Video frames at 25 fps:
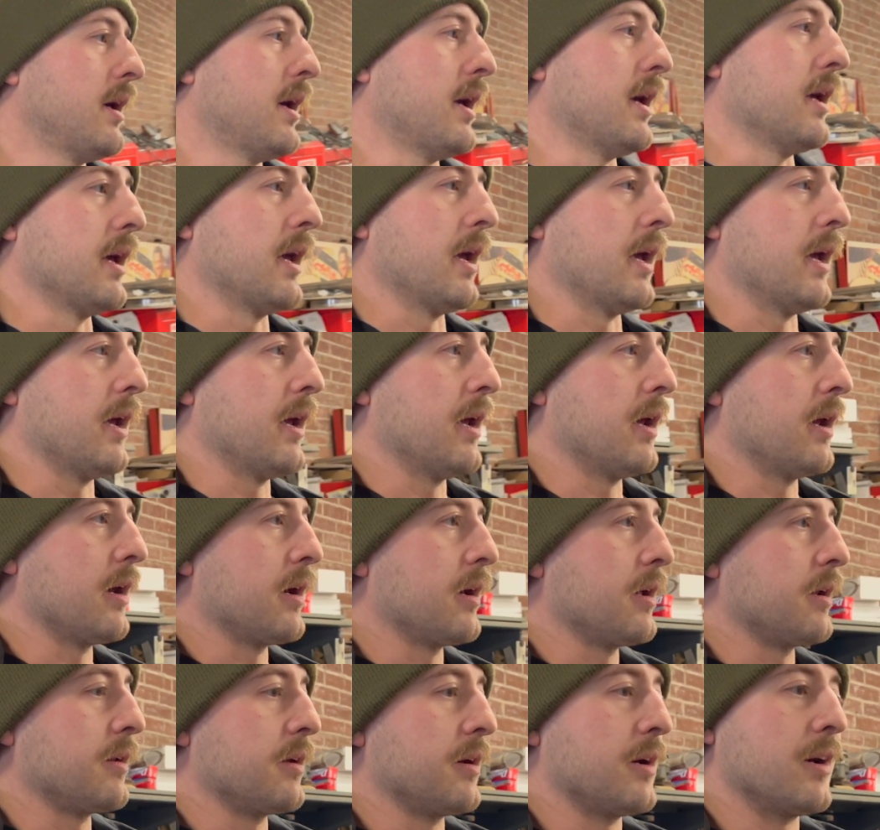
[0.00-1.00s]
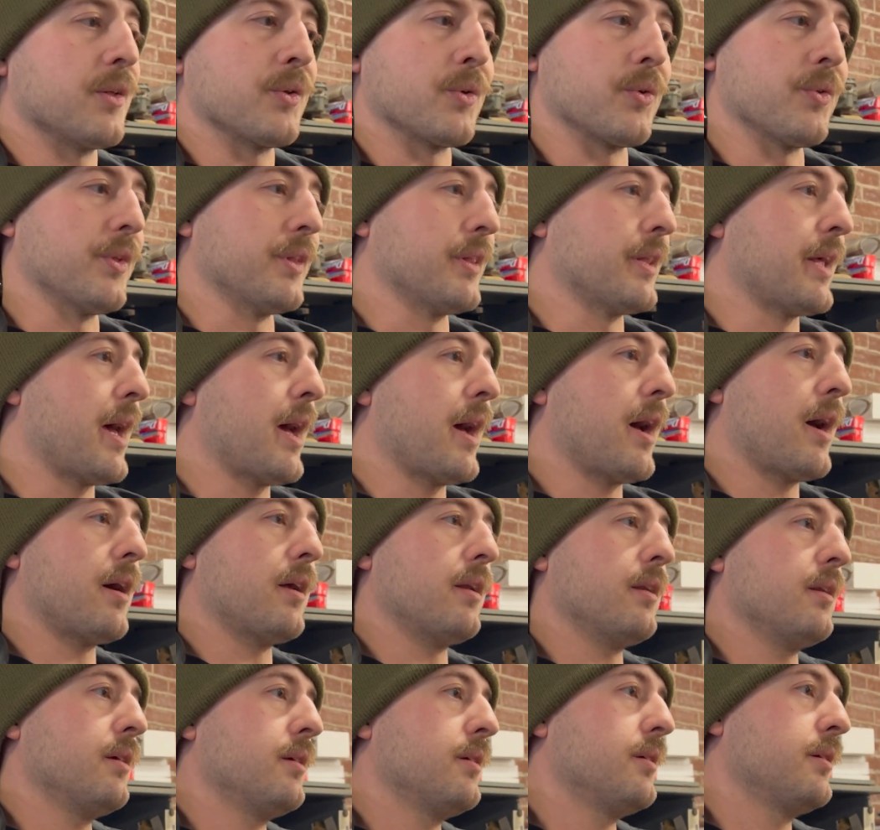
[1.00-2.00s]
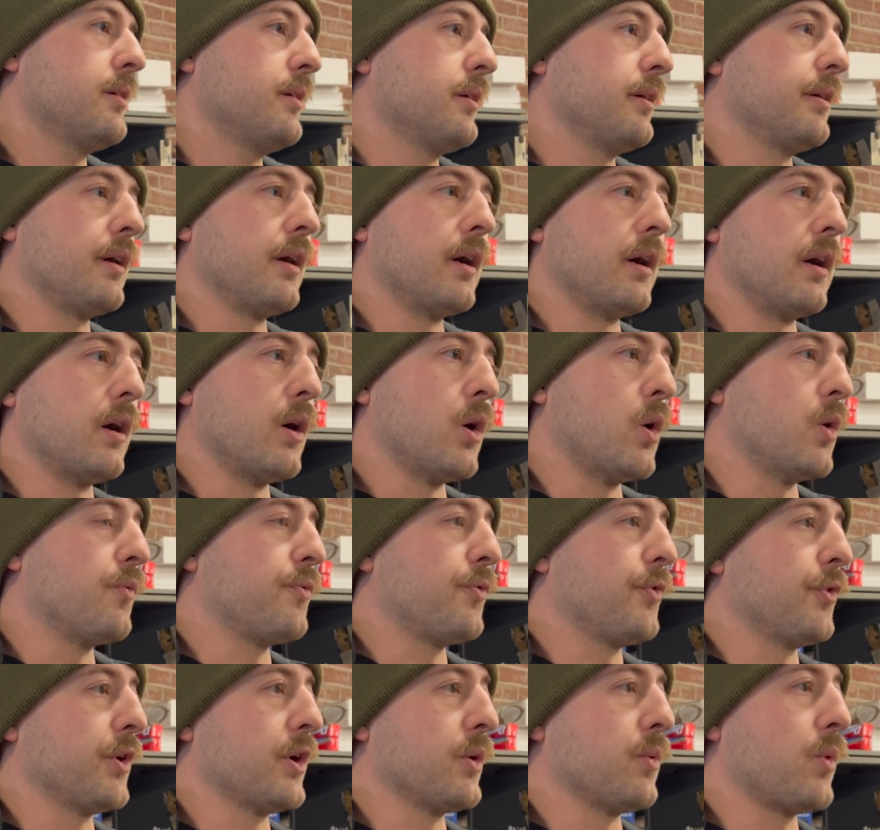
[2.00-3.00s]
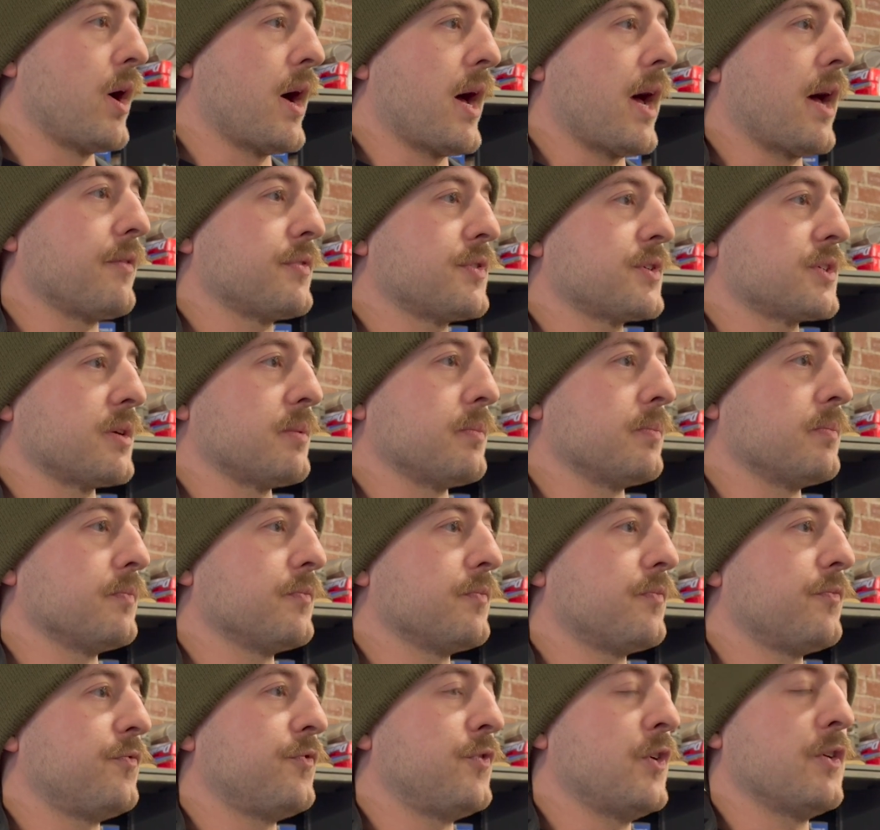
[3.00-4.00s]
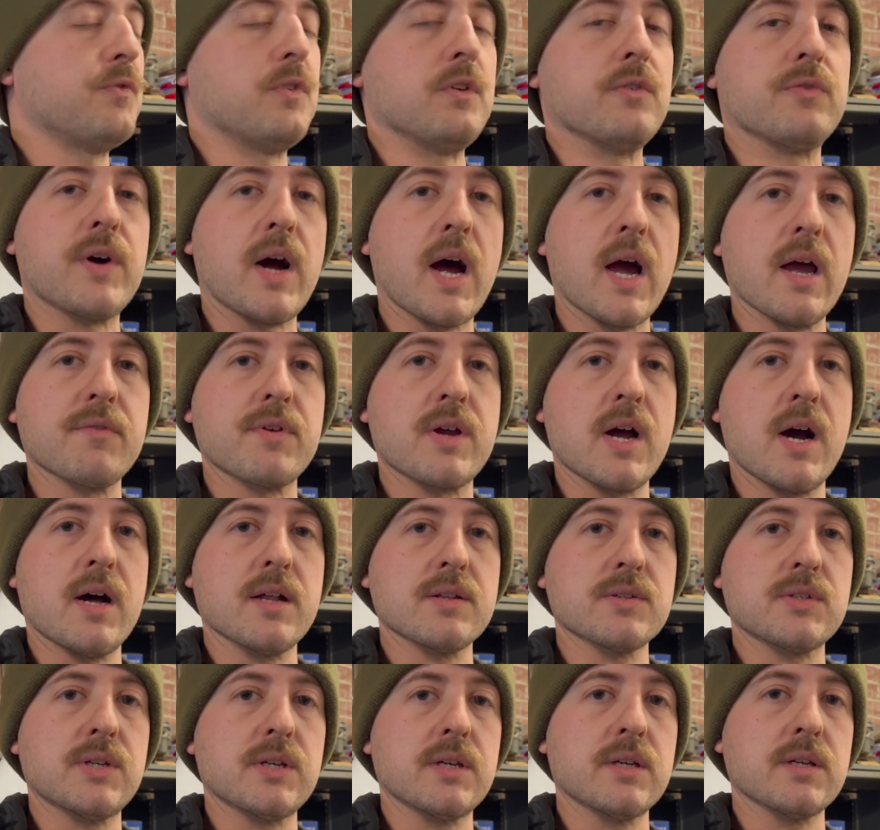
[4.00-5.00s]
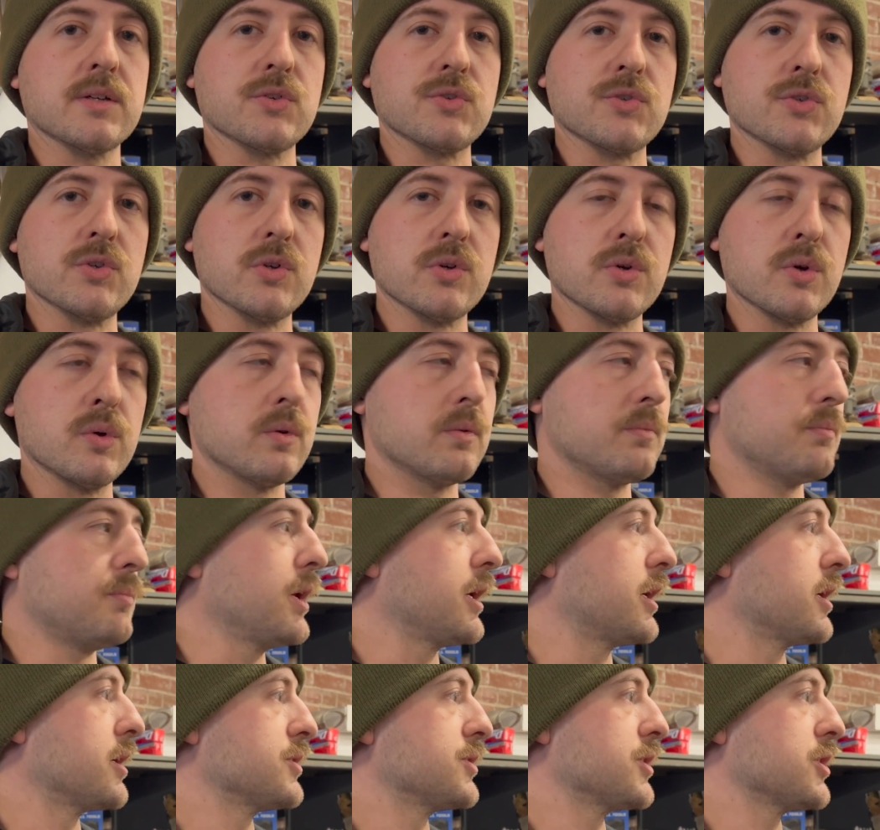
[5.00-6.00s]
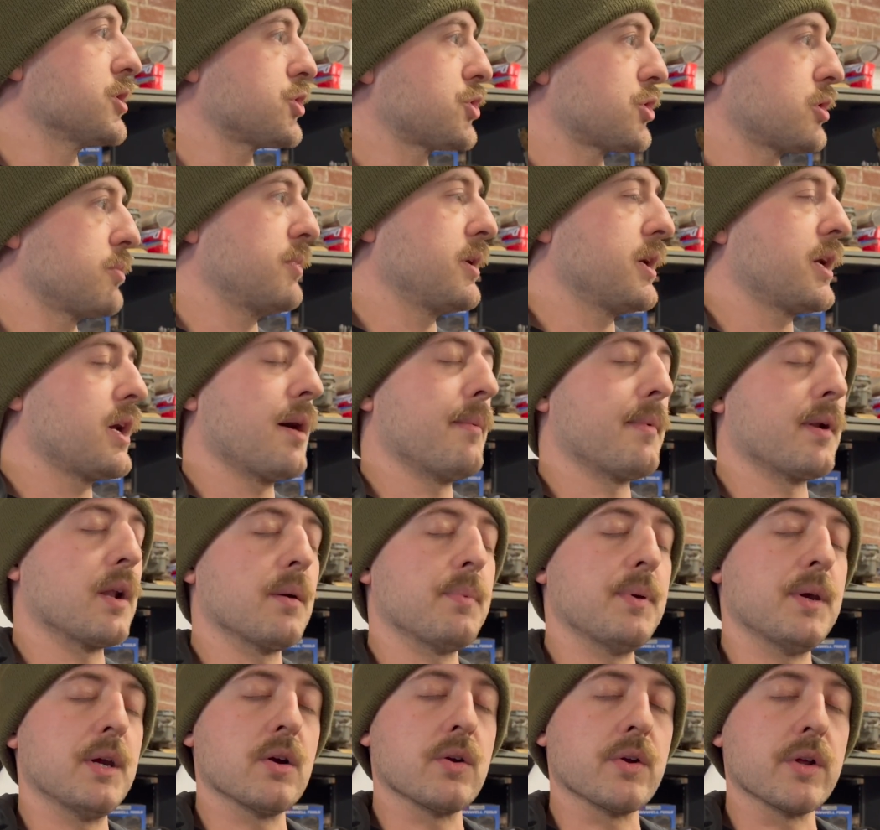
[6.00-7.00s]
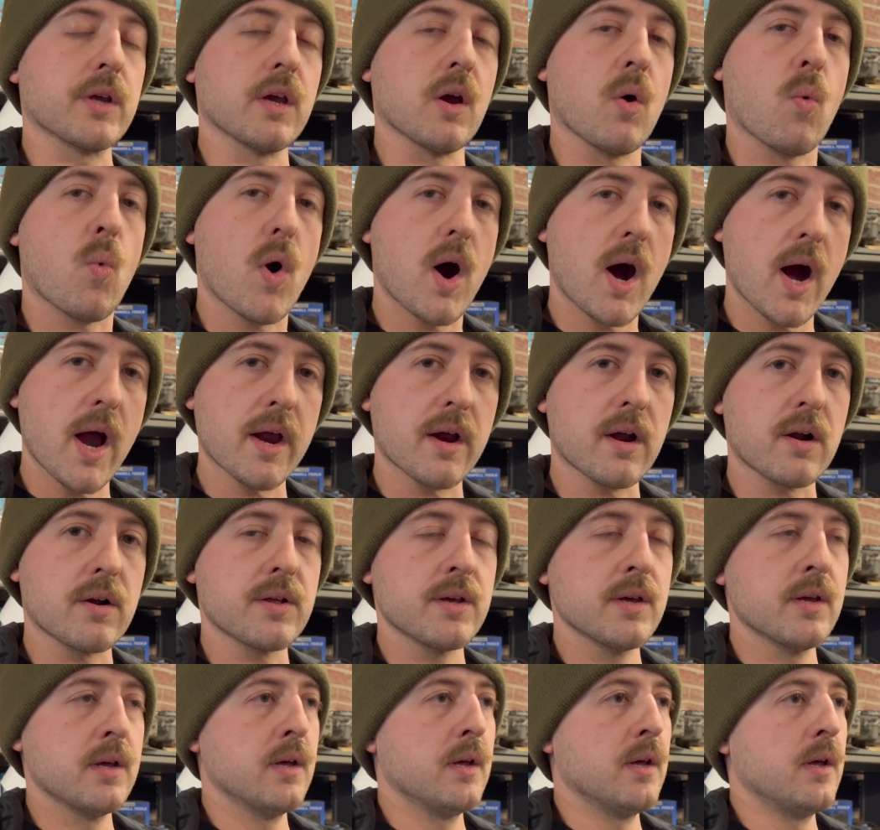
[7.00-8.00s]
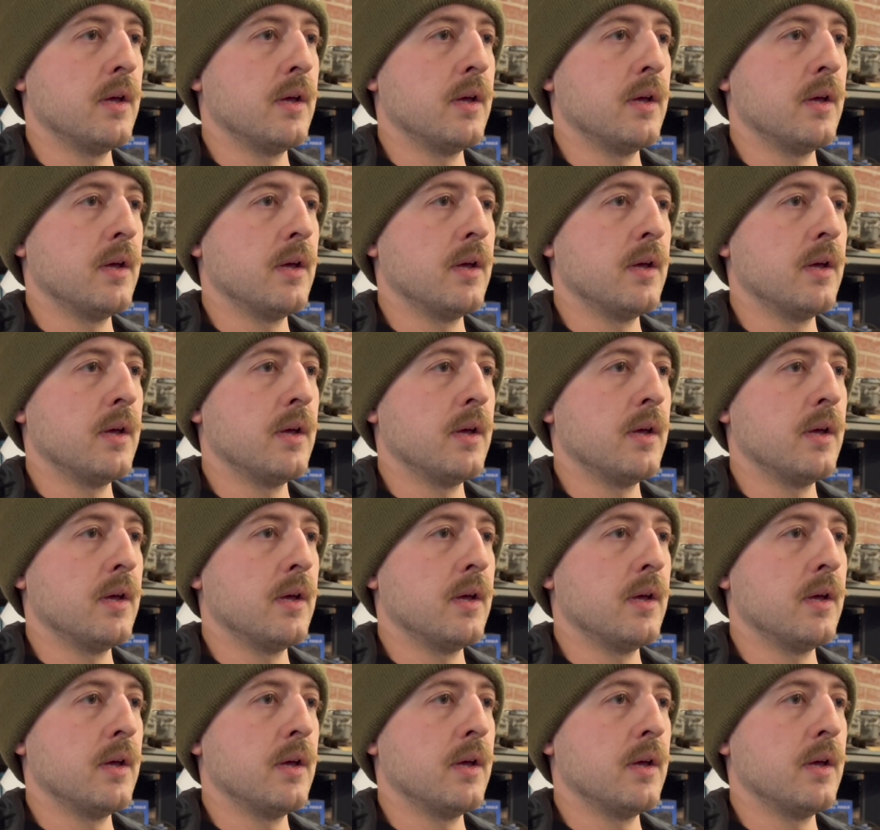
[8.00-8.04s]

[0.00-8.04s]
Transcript: And other than that, hopefully we'll have some 55 content soon because it should be coming up here to get wired.